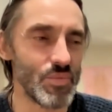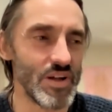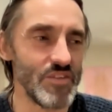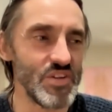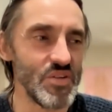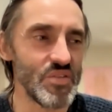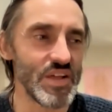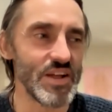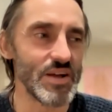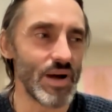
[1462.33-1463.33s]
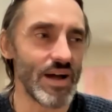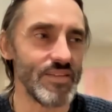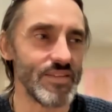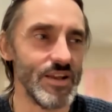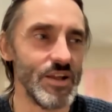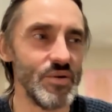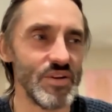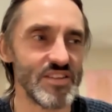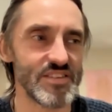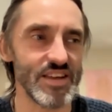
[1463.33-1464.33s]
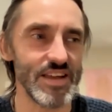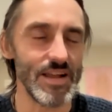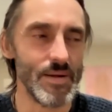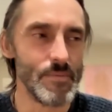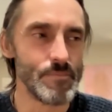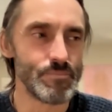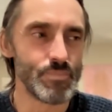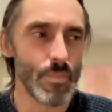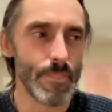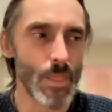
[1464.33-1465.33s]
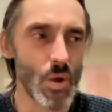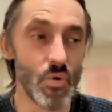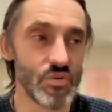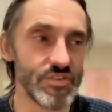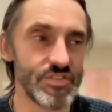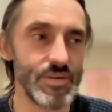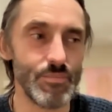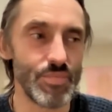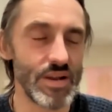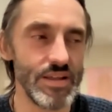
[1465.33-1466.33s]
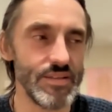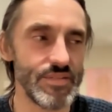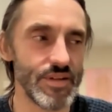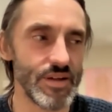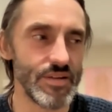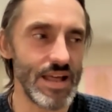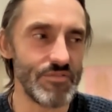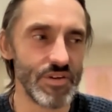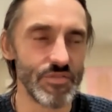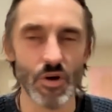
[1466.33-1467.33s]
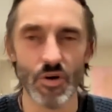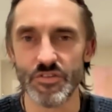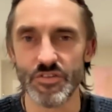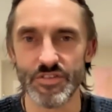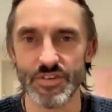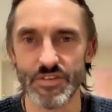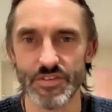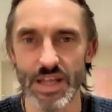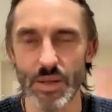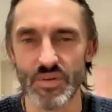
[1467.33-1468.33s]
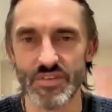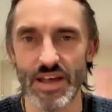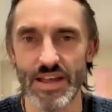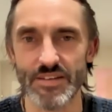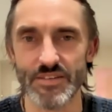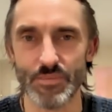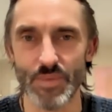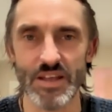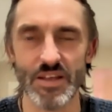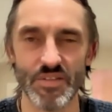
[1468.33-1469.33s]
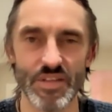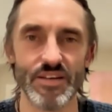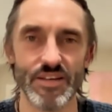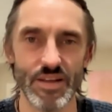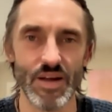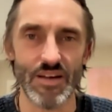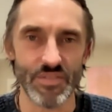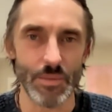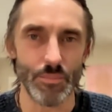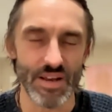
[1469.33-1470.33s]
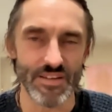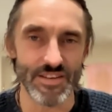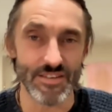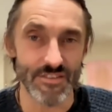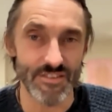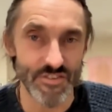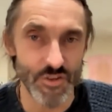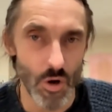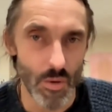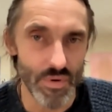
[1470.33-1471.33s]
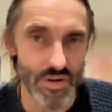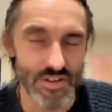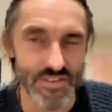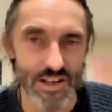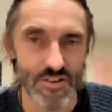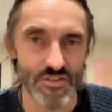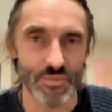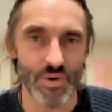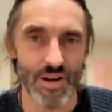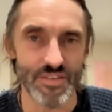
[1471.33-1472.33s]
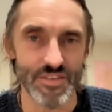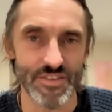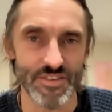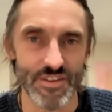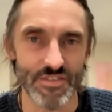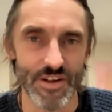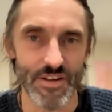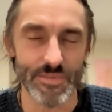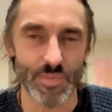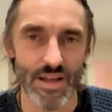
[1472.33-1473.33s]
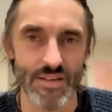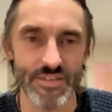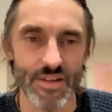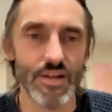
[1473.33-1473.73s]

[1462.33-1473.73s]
But if you think about the lunacy, or just simply the level of consciousness that it would take to make you think that you have the ability to stop an ascension process in the first place,